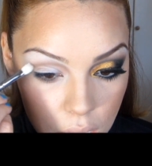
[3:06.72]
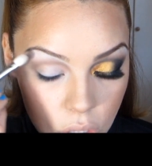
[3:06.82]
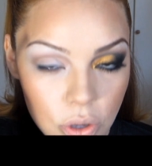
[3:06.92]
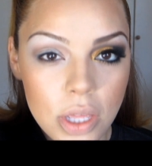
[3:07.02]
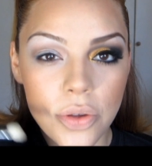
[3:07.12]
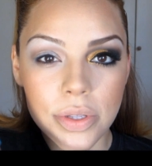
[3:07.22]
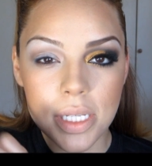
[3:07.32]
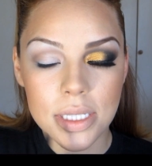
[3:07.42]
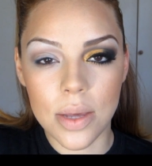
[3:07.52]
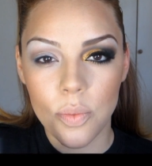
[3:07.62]
You can use
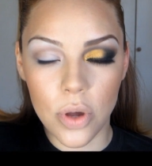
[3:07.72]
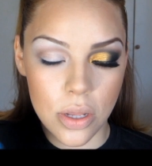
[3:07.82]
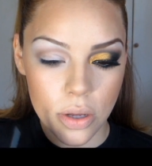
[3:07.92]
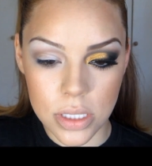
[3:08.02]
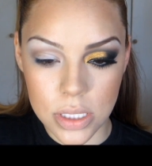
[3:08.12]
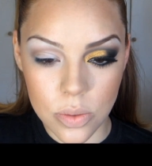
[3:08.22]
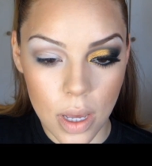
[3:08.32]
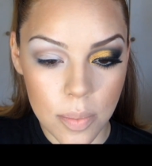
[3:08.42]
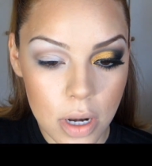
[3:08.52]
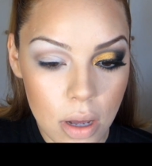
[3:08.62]
the same one, you can just
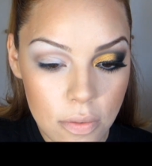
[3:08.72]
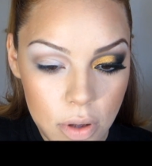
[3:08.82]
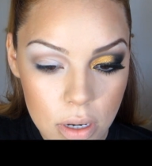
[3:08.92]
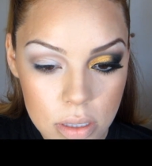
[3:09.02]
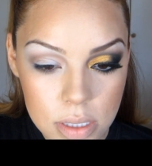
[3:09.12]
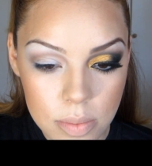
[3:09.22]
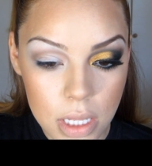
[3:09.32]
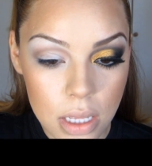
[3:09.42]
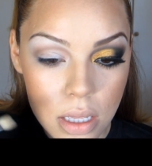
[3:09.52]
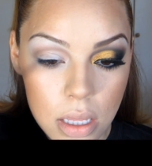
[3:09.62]
wipe it off on
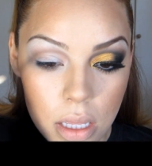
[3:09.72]
something.